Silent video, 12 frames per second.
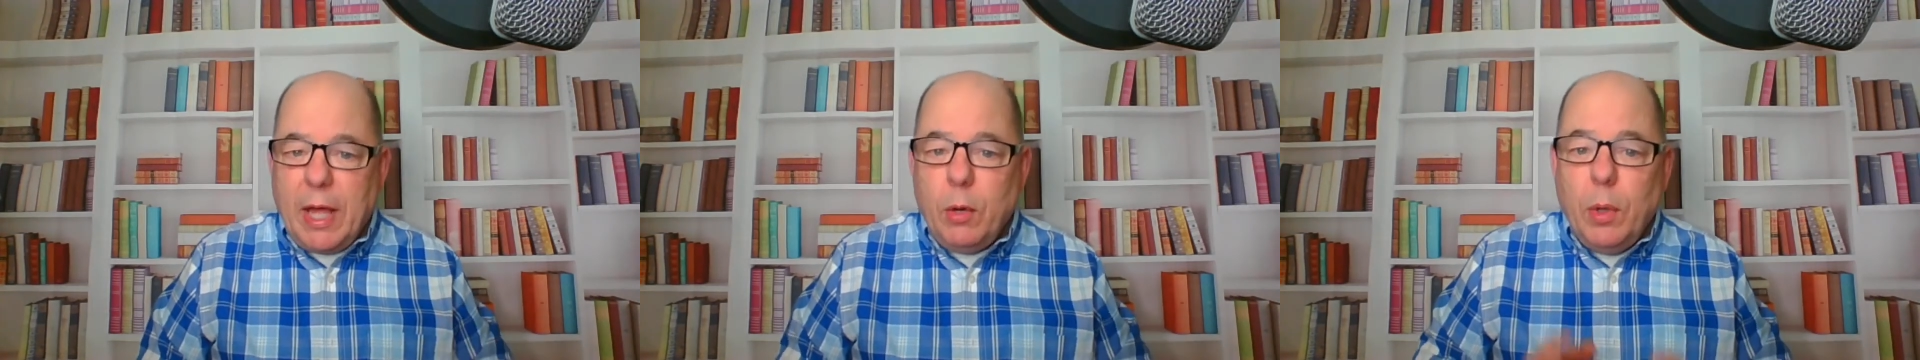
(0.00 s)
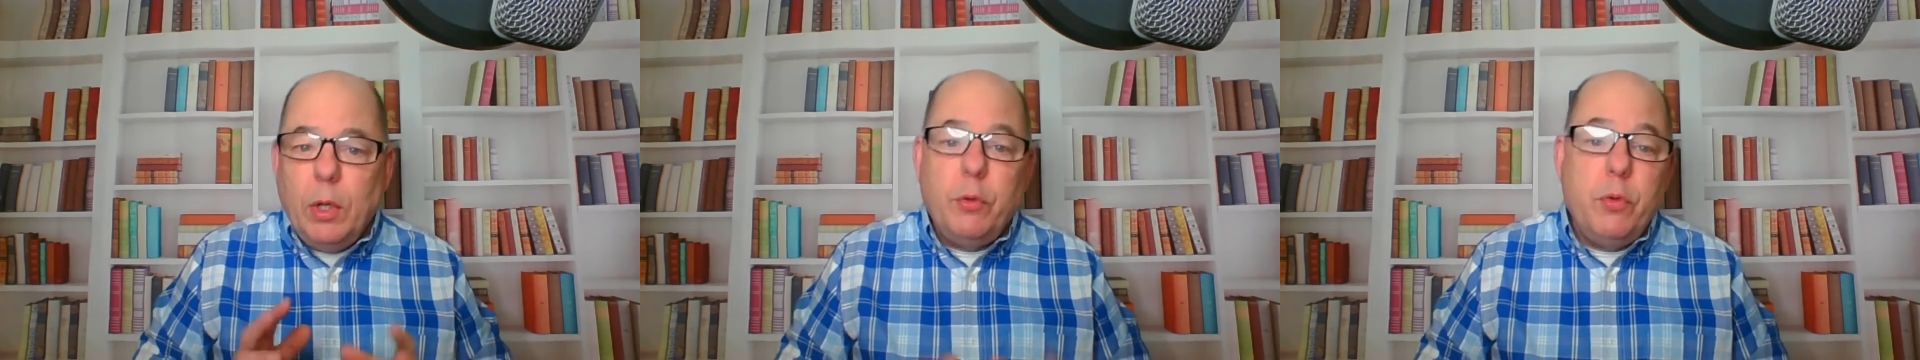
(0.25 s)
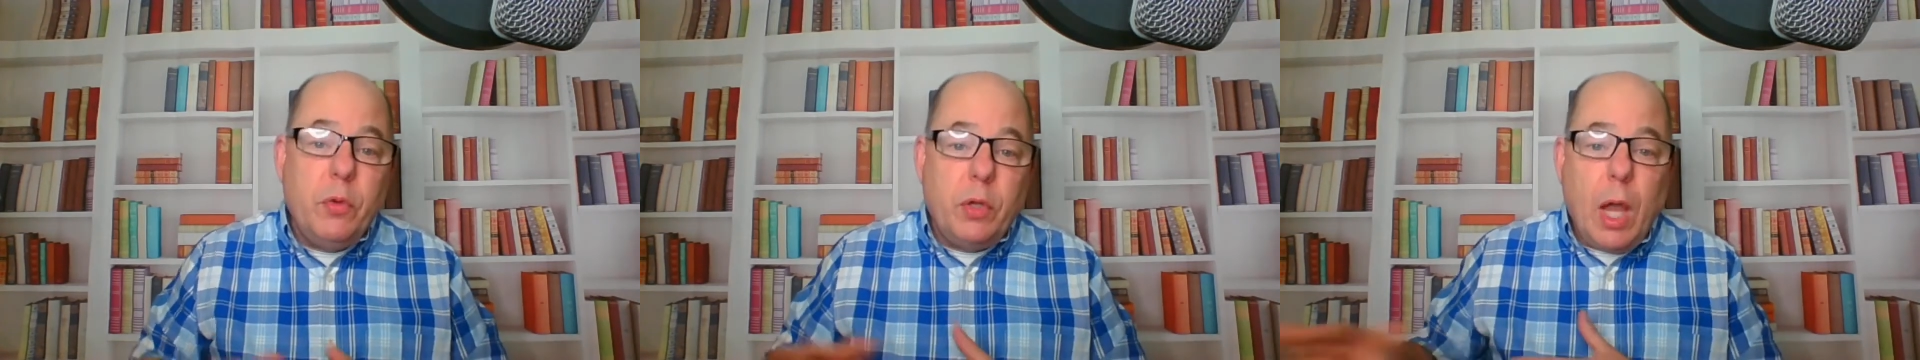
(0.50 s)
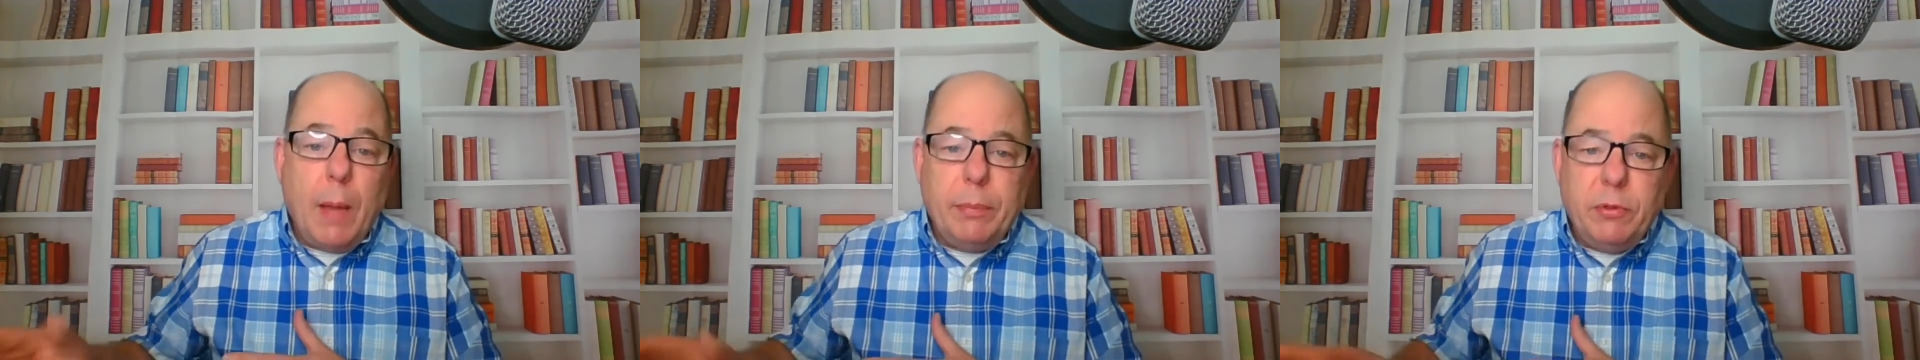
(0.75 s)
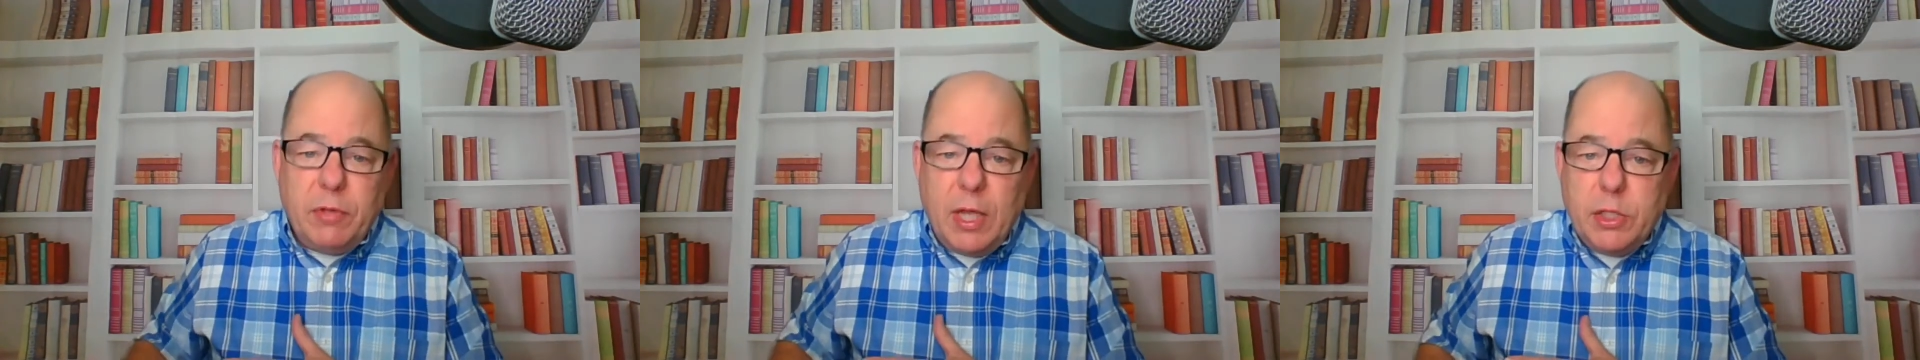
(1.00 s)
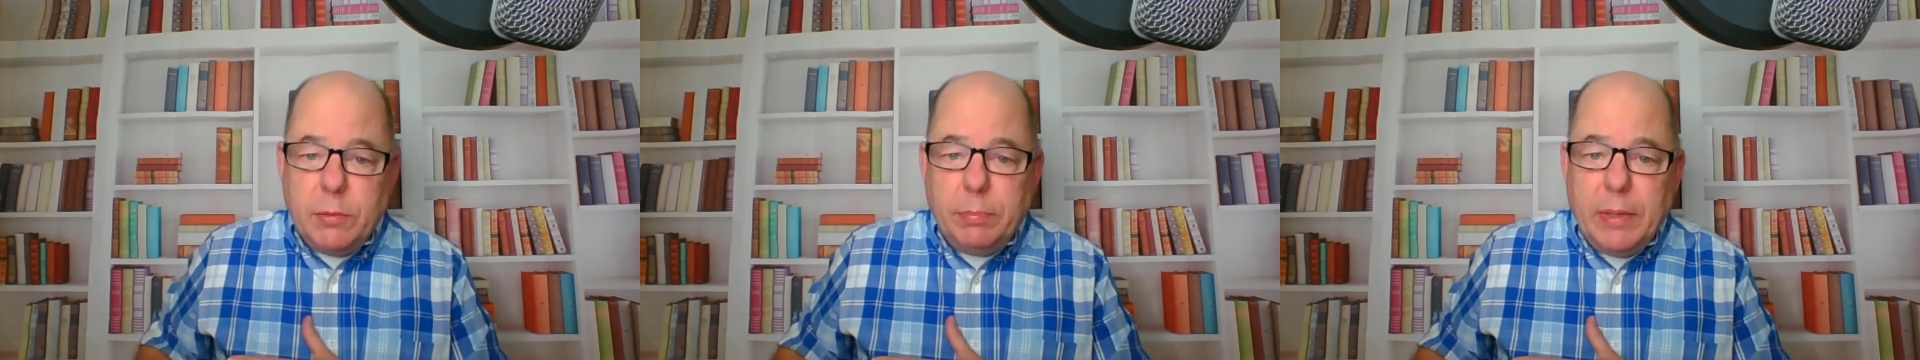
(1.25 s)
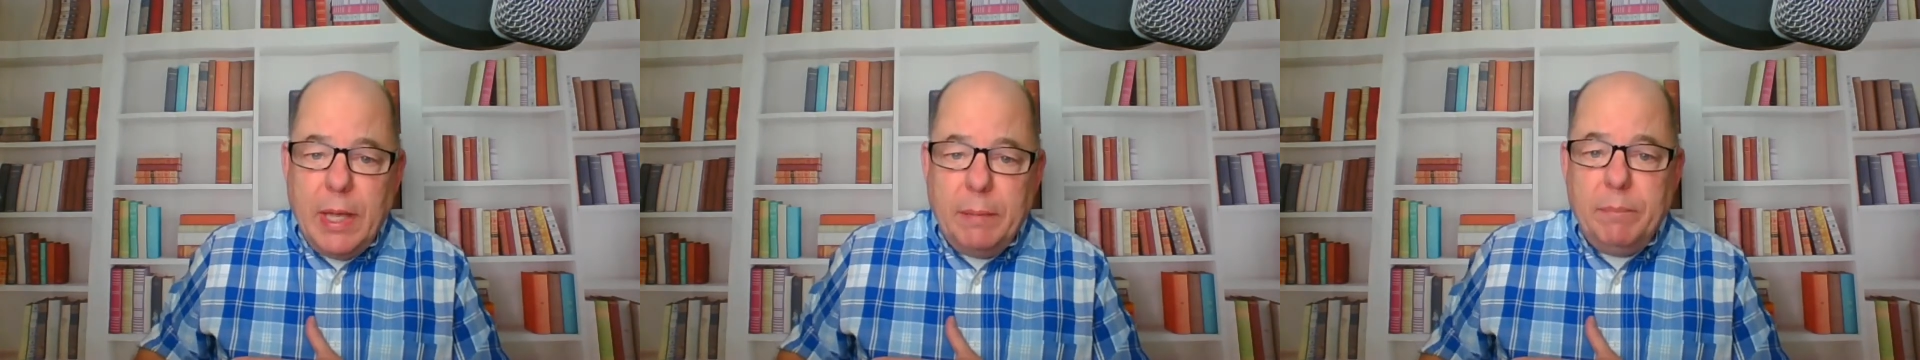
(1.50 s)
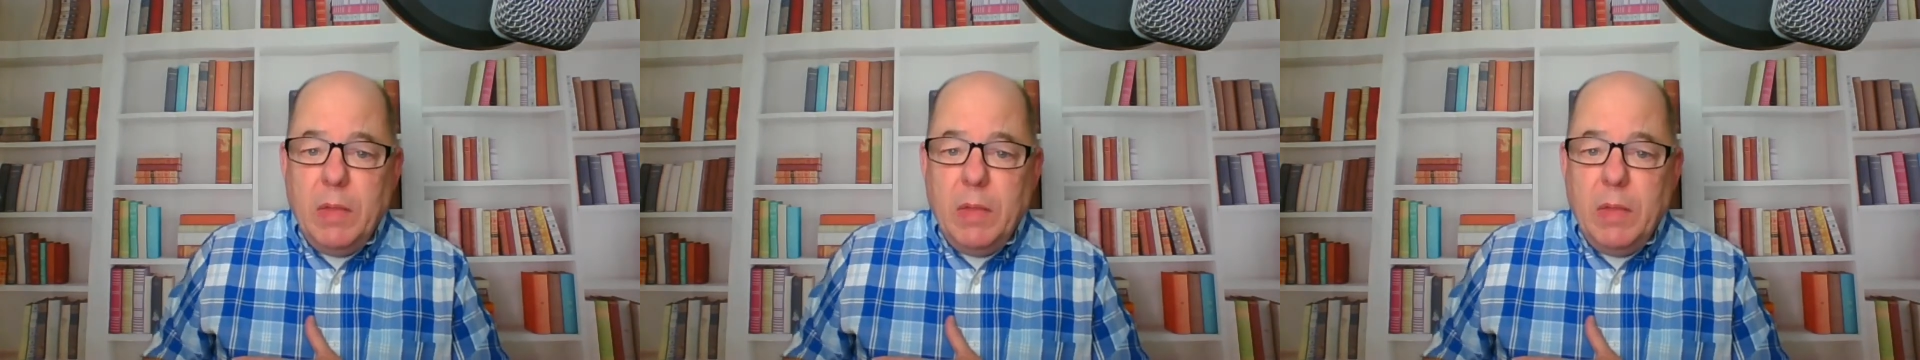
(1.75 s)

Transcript: I don't want to go through the compensation plan